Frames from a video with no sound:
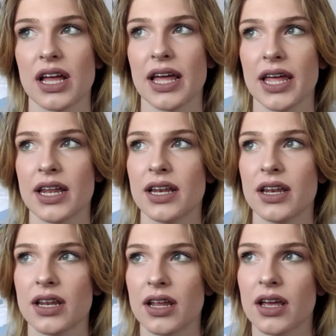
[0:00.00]

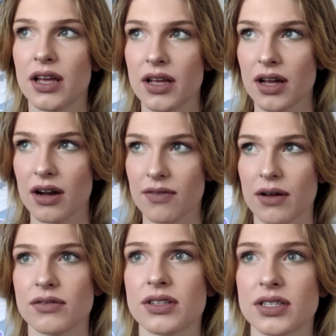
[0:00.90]
and
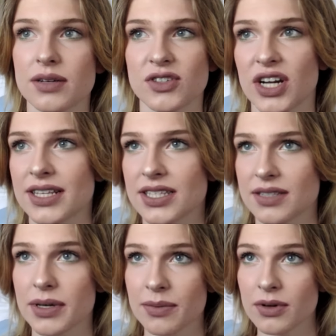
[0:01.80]
around some trans
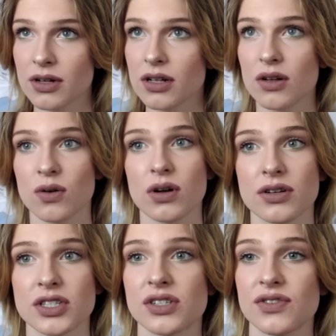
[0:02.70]
people, or
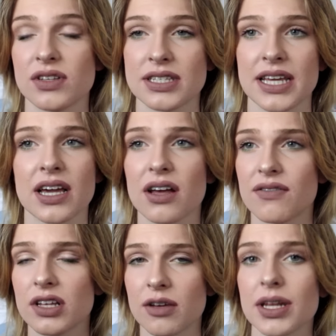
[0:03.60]
just for the sake
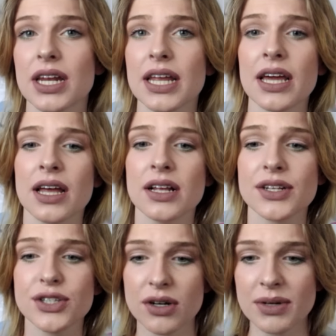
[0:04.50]
of the community,
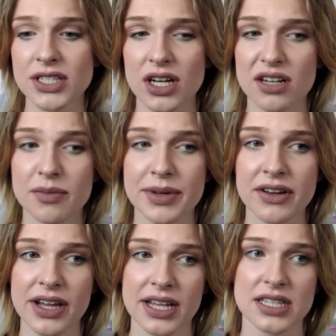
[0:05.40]
don't always talk about
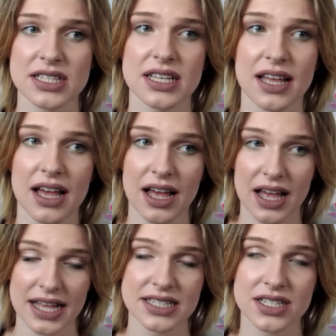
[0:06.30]
periods.
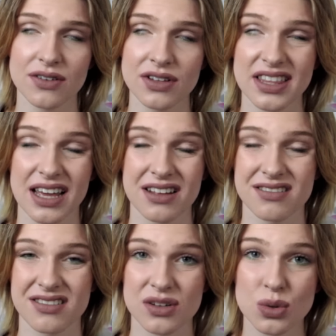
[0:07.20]
It's not really that
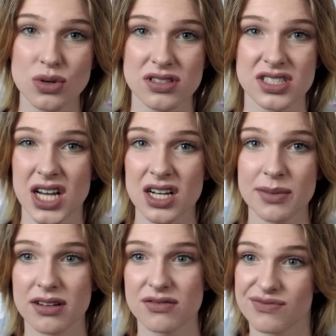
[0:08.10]
cool to talk
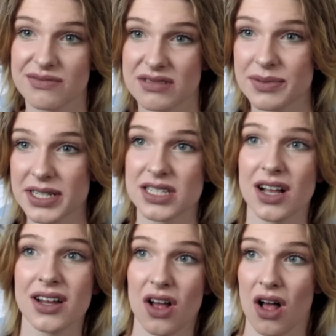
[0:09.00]
about, because
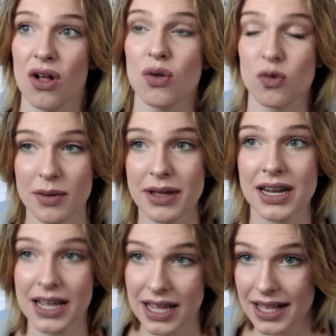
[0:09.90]
not all
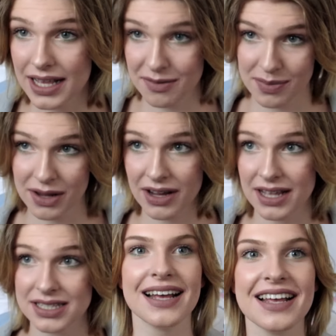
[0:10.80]
women get
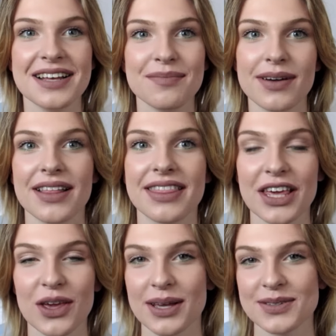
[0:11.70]
periods. But
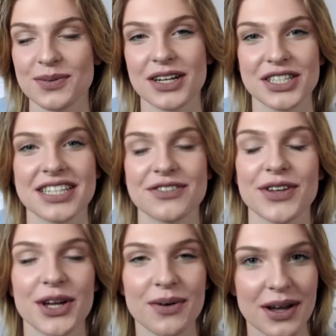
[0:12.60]
thank you guys for watching this
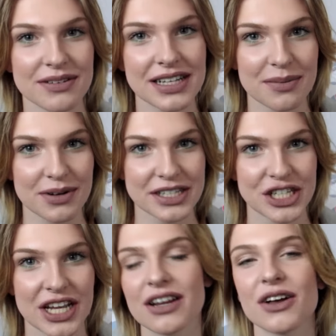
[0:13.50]
video. I really
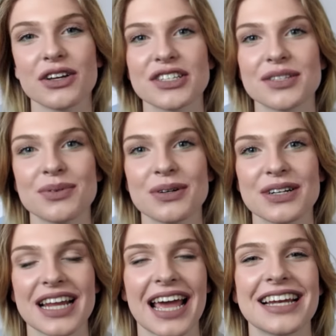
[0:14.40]
appreciate all your
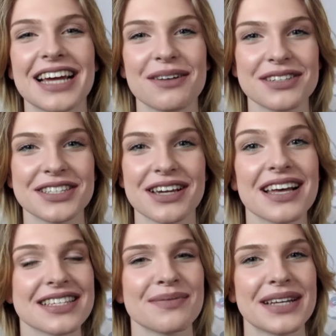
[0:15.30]
support, and I will see you
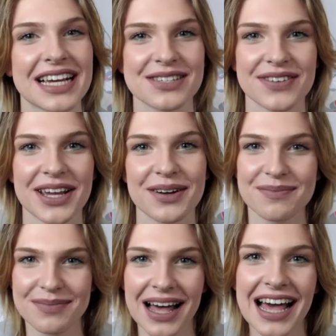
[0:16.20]
guys in my next video.
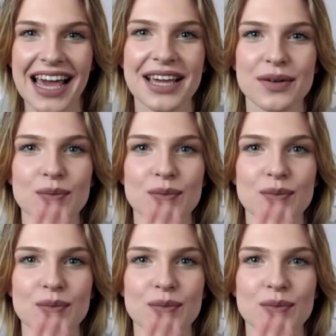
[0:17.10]
Bye!